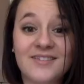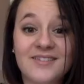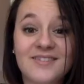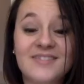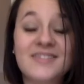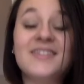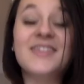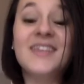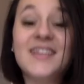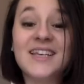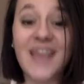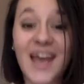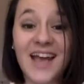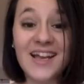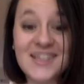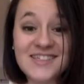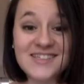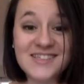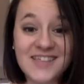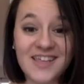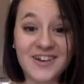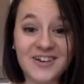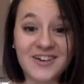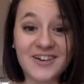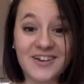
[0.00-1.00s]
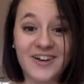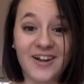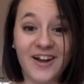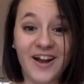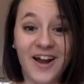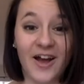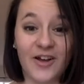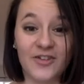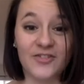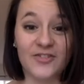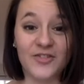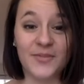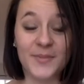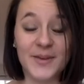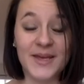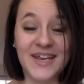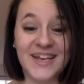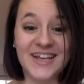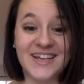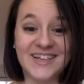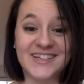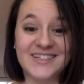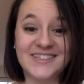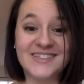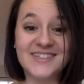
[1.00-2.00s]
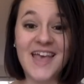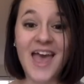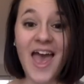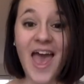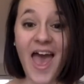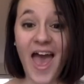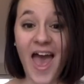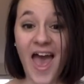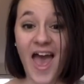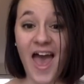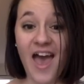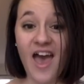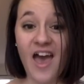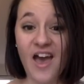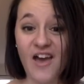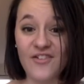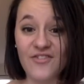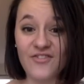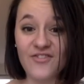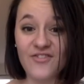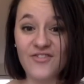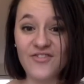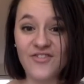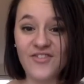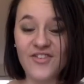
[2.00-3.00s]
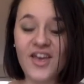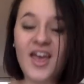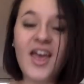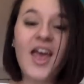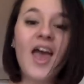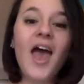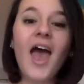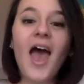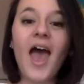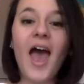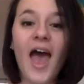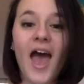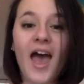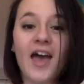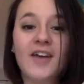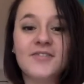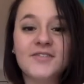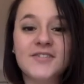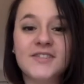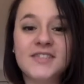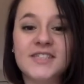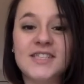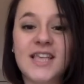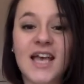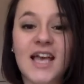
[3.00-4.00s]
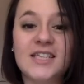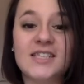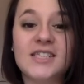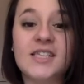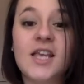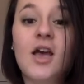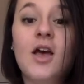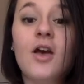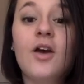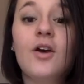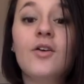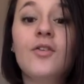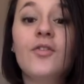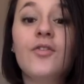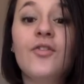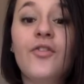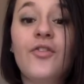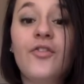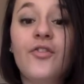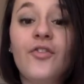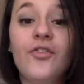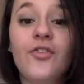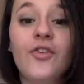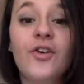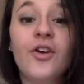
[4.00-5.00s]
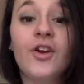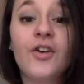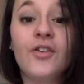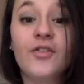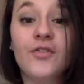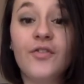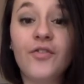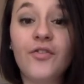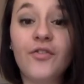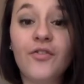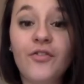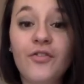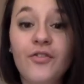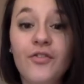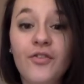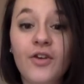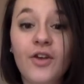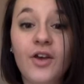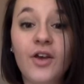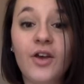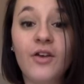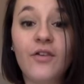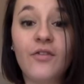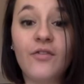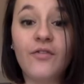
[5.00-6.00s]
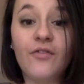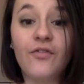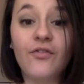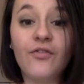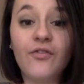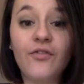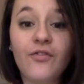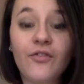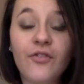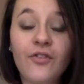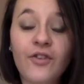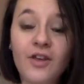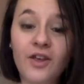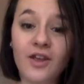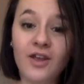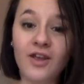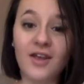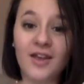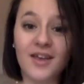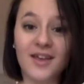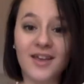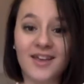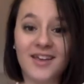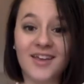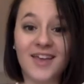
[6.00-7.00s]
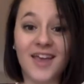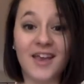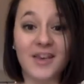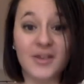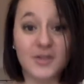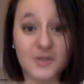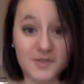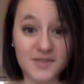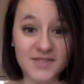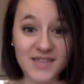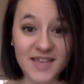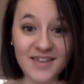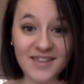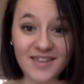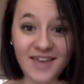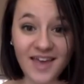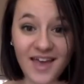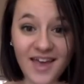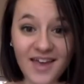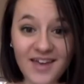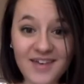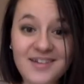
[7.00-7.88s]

The next letter in our alphabet is F. F says f, f, f. Can you say that?